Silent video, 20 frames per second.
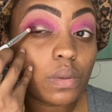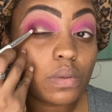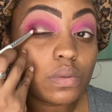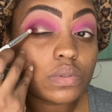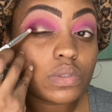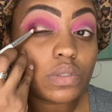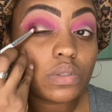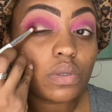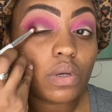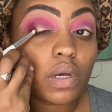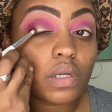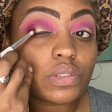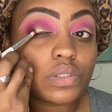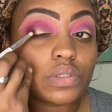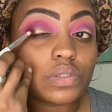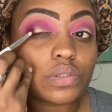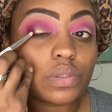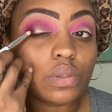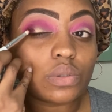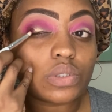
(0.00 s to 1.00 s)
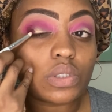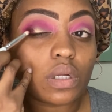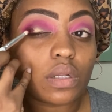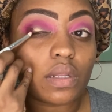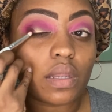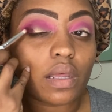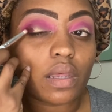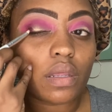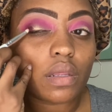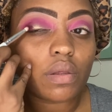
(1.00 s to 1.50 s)
So you know how I just told y'all
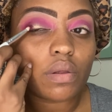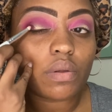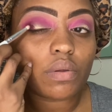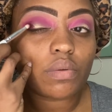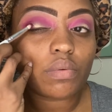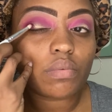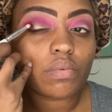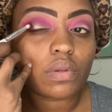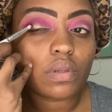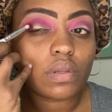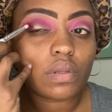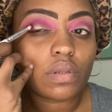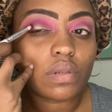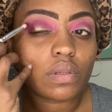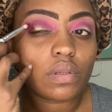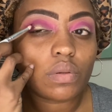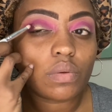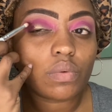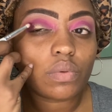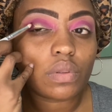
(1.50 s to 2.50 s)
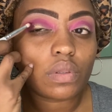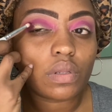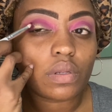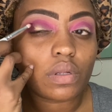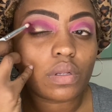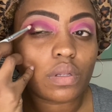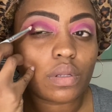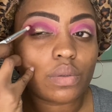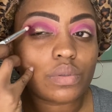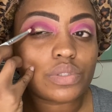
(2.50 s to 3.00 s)
like the
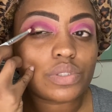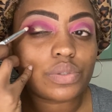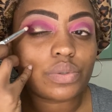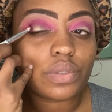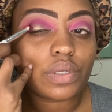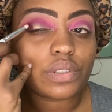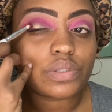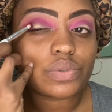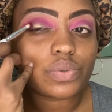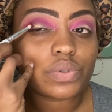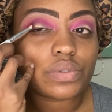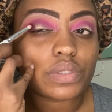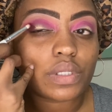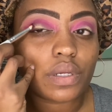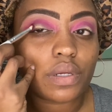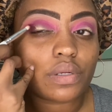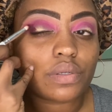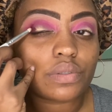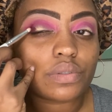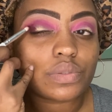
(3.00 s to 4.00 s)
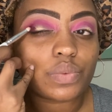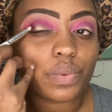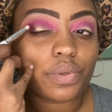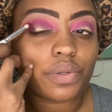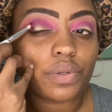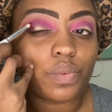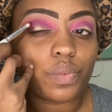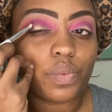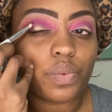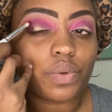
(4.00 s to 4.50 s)
closer you get towards the handles where
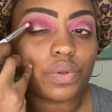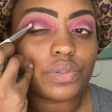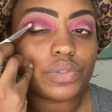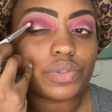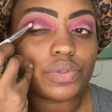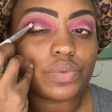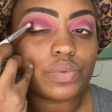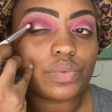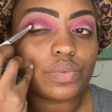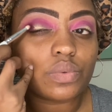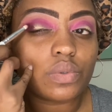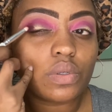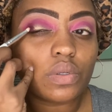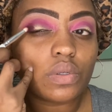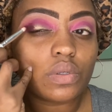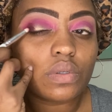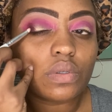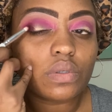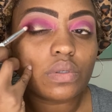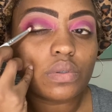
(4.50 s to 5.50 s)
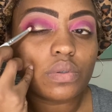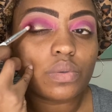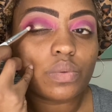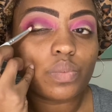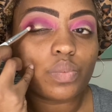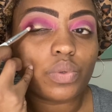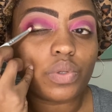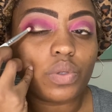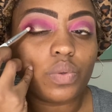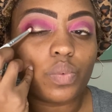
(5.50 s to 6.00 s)
you want to,
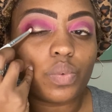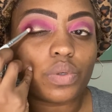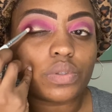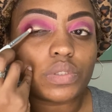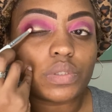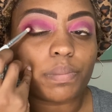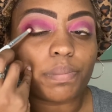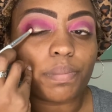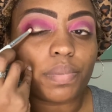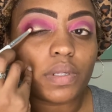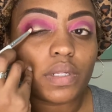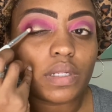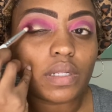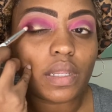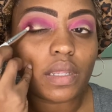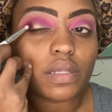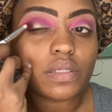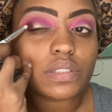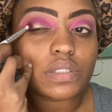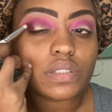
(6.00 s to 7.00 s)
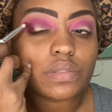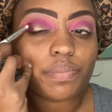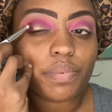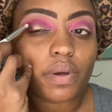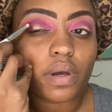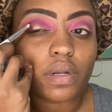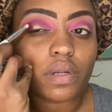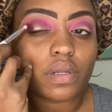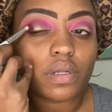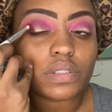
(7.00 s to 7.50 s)
when you want to place
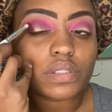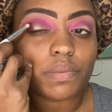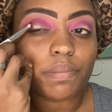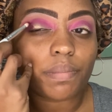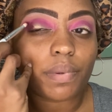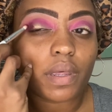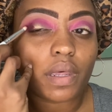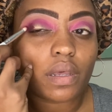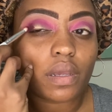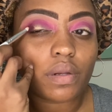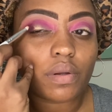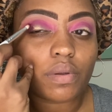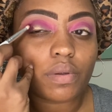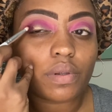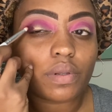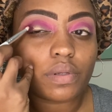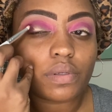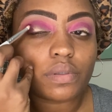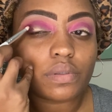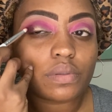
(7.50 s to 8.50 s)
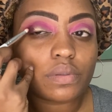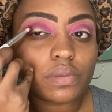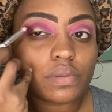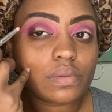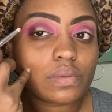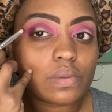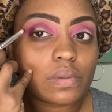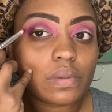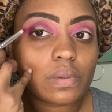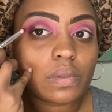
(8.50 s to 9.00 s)
product and pack it on,
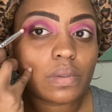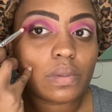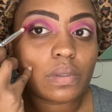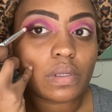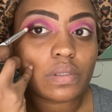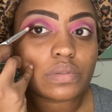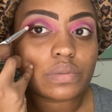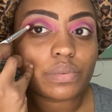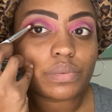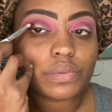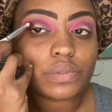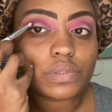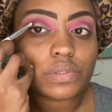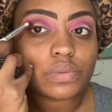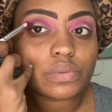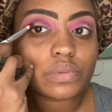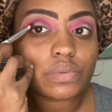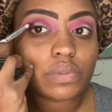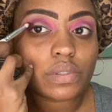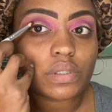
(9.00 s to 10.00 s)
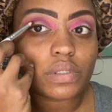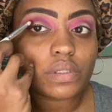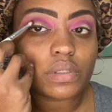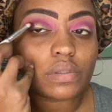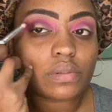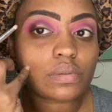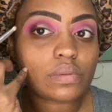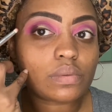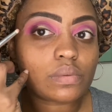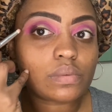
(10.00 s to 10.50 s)
that's what we're doing right
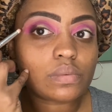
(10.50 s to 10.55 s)
now.